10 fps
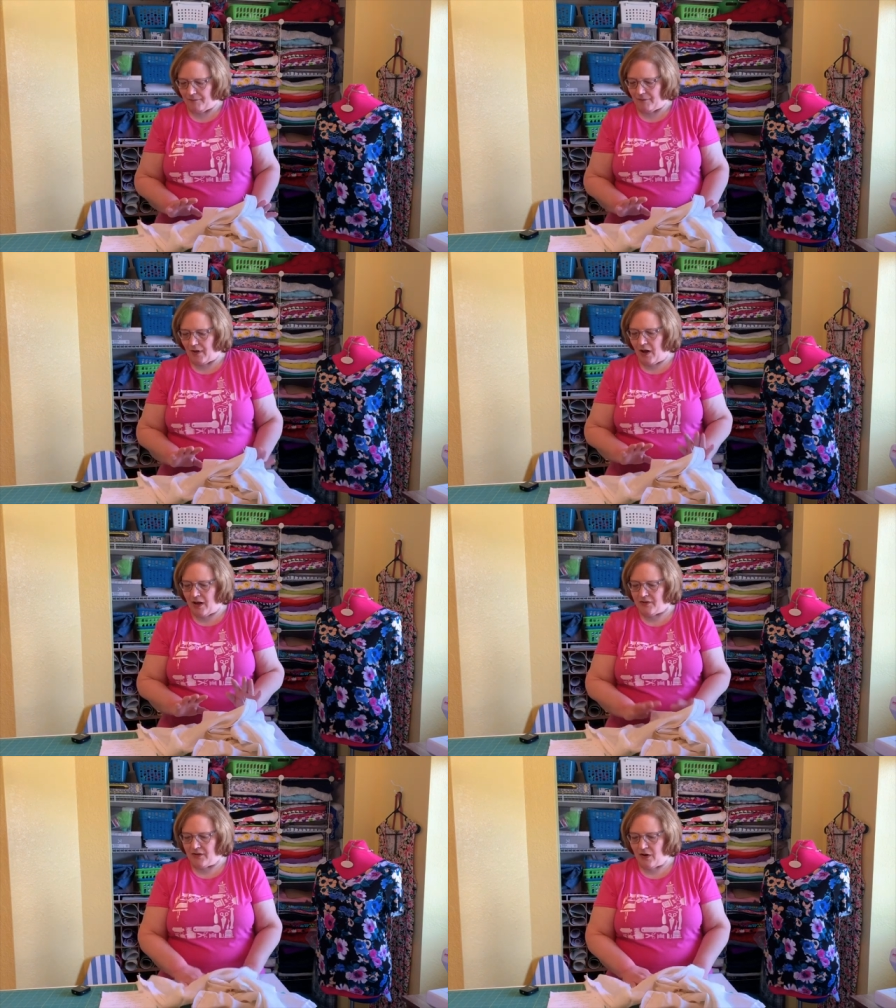
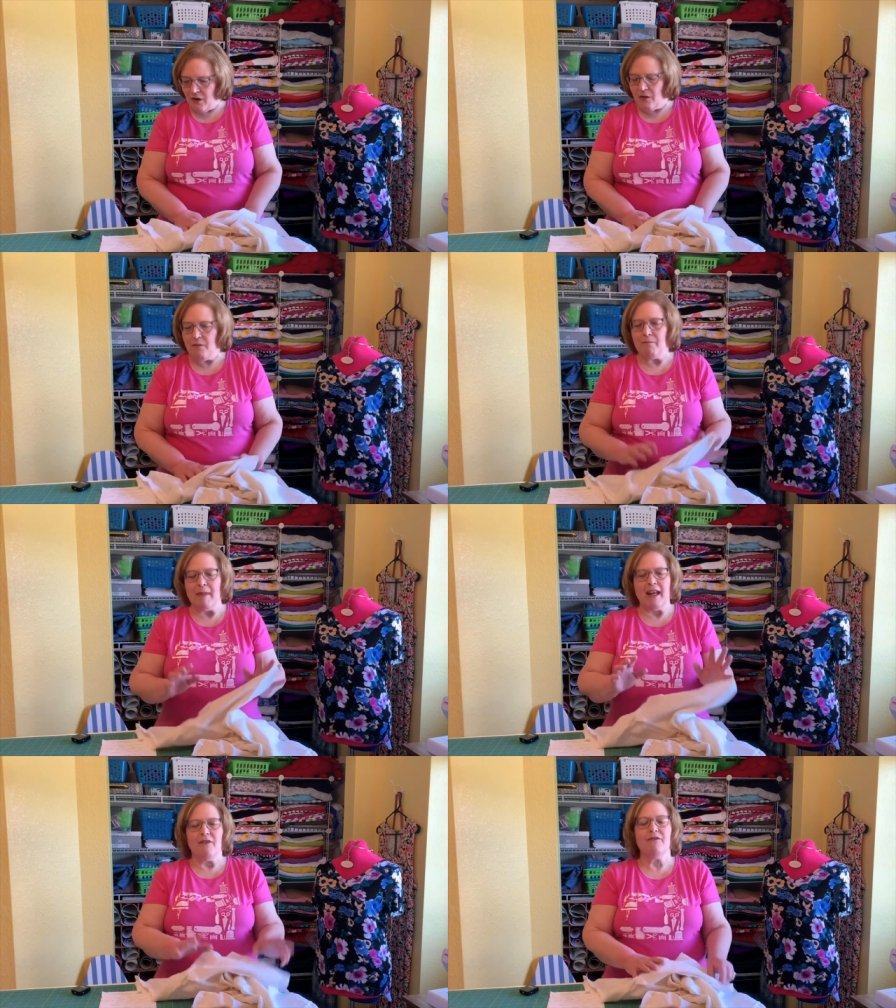Also,
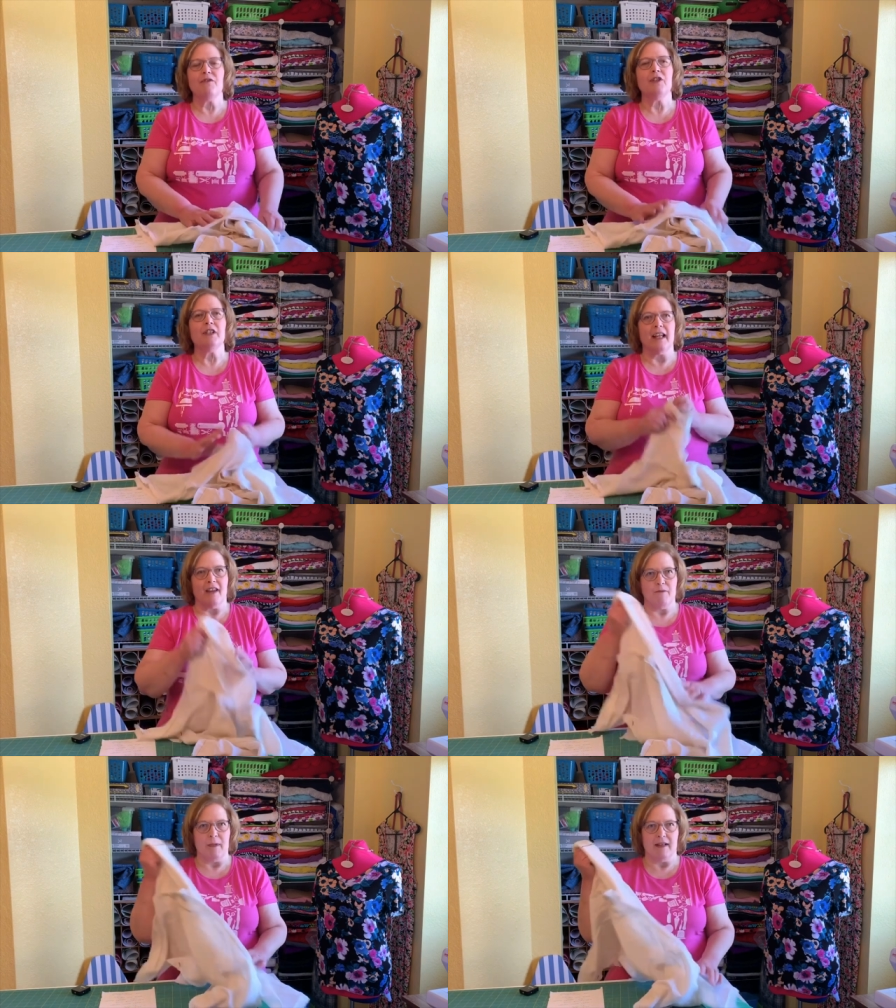make a
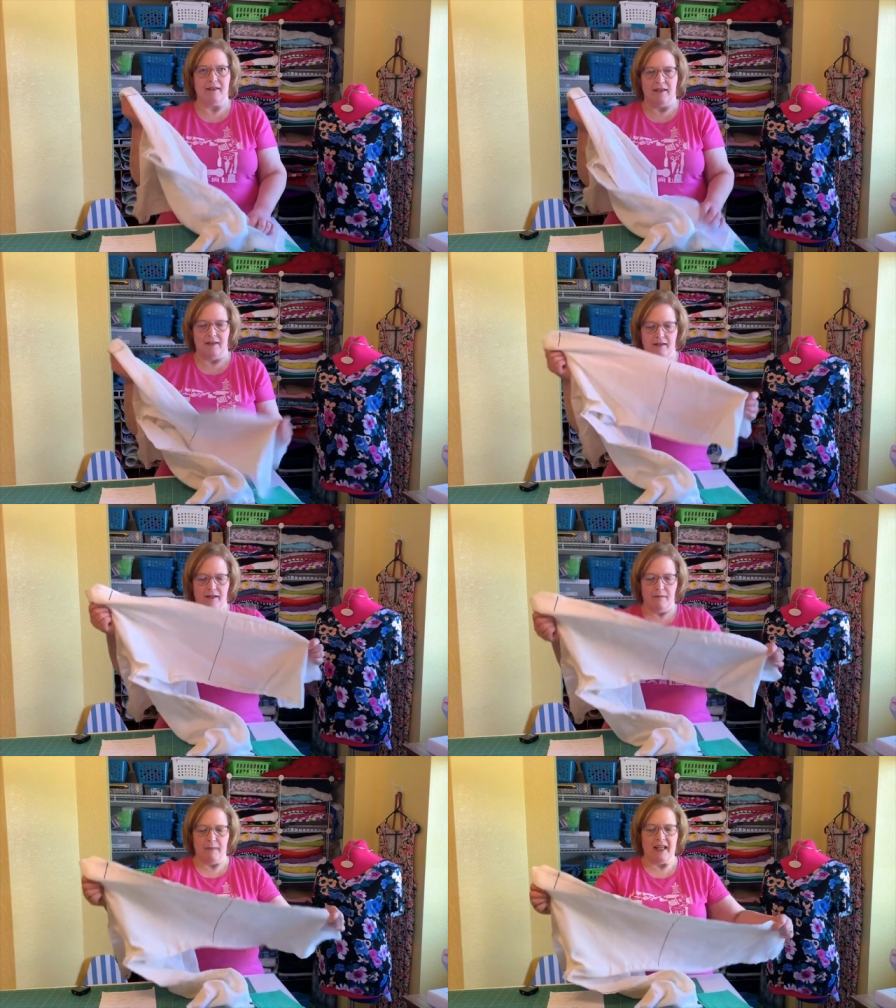full-length muslin,
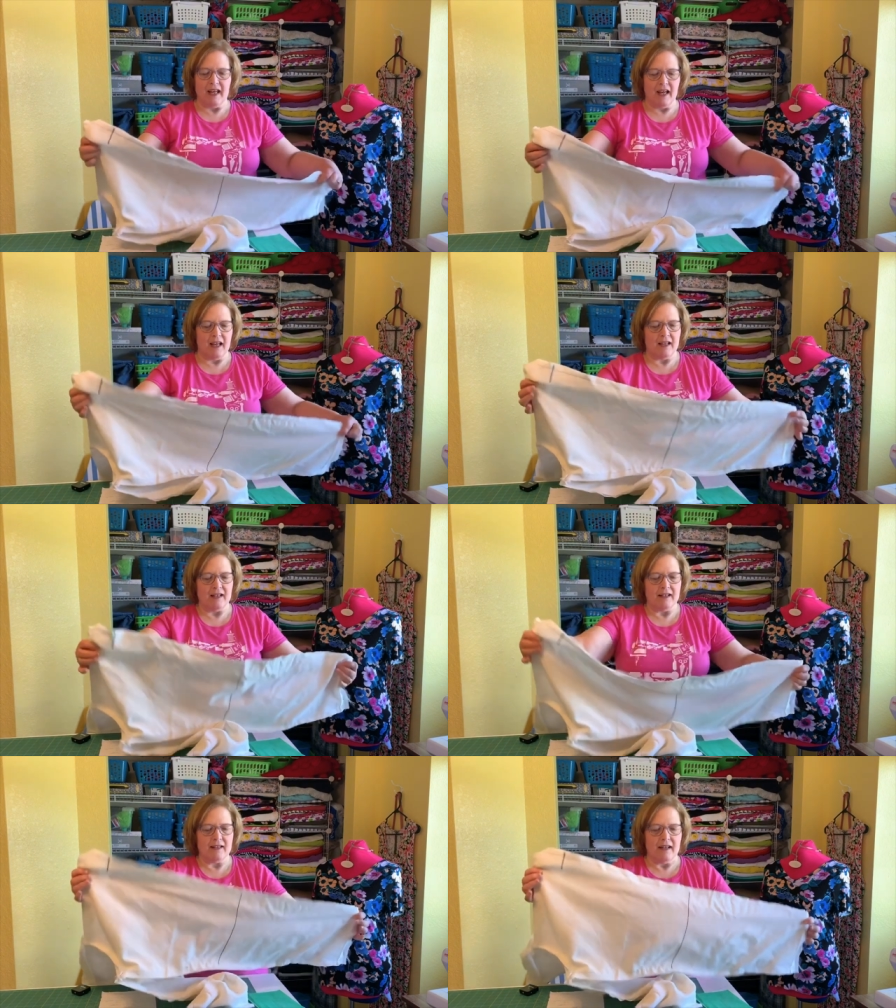
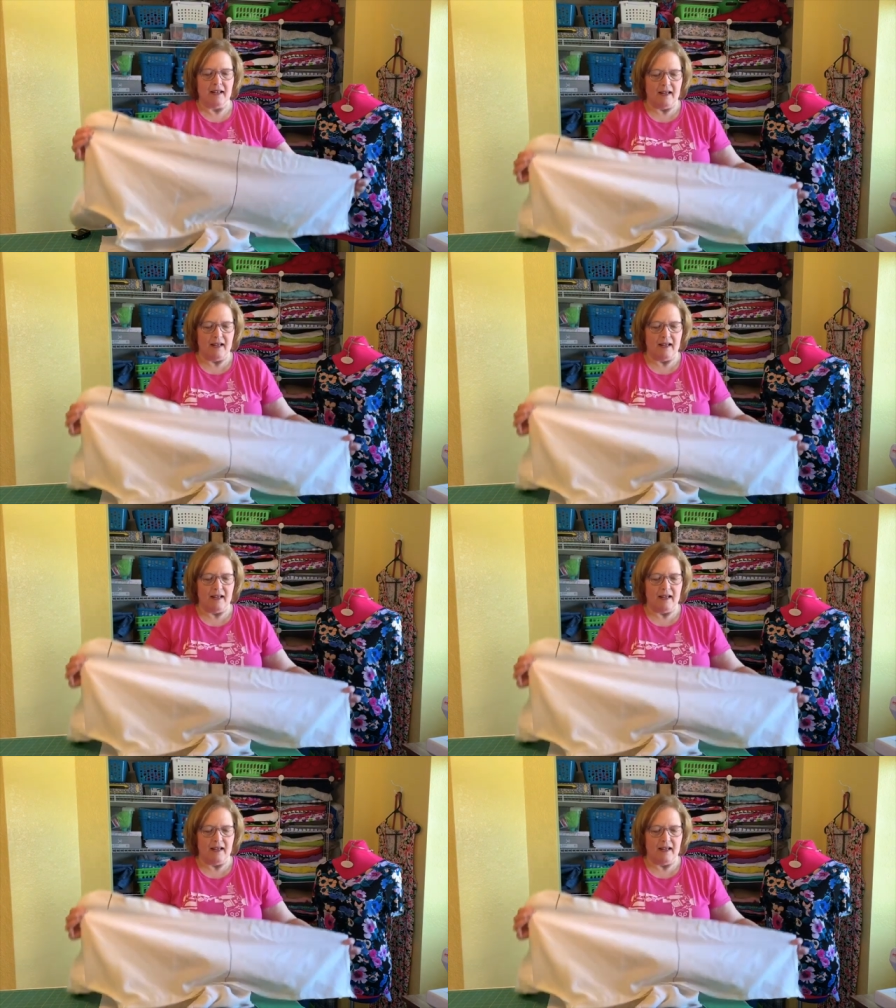because